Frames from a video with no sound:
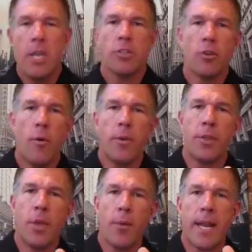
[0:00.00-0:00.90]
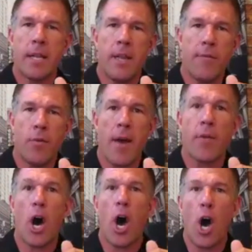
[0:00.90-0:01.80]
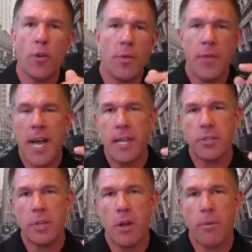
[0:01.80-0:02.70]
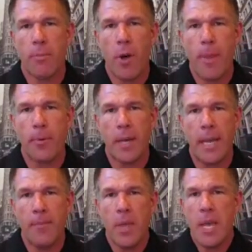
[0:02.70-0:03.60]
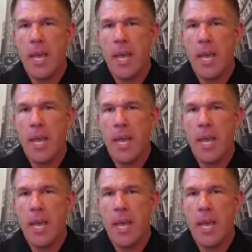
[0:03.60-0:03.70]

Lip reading: So theoretically, if you have a $100,000 property